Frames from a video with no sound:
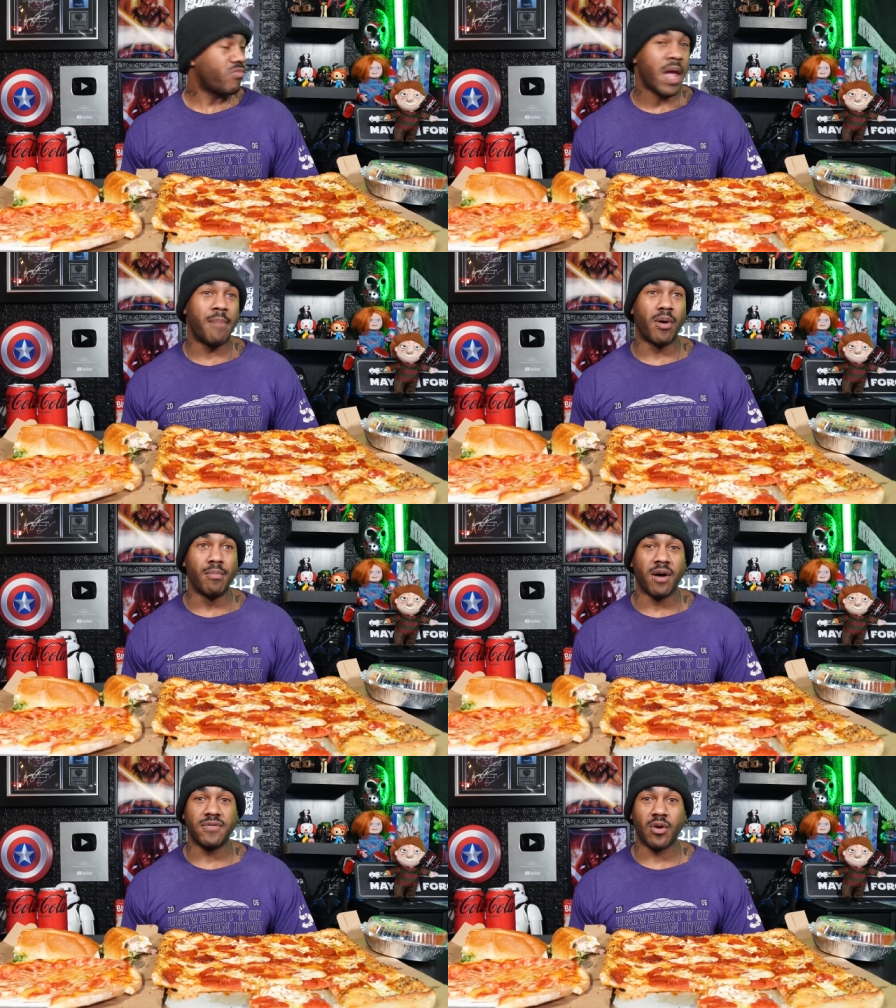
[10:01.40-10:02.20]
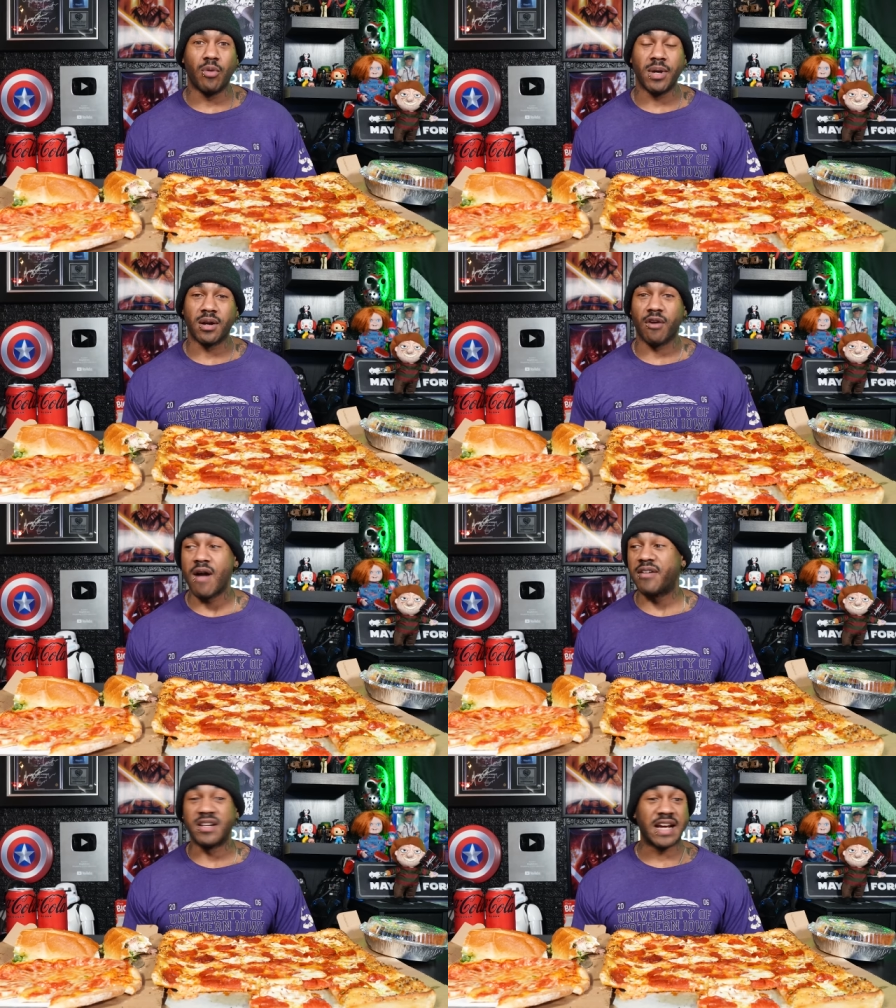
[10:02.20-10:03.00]
That boy Muffler gonna be on the
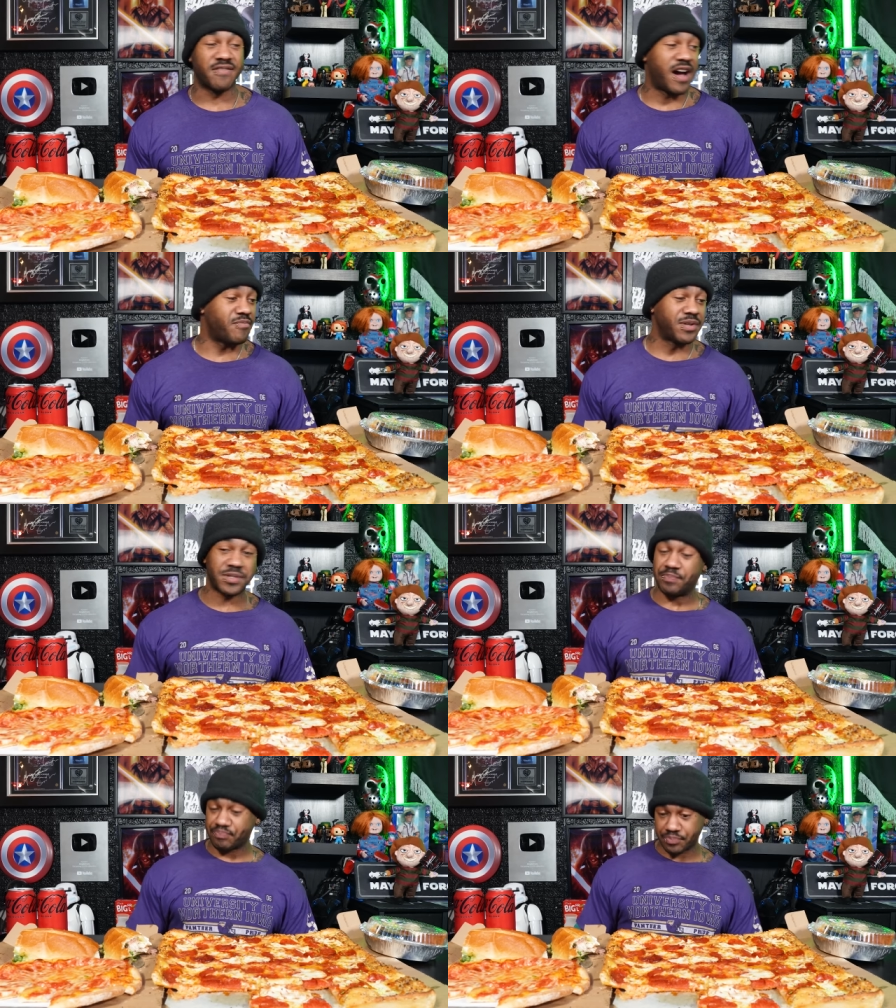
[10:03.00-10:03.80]
ground in like five minutes.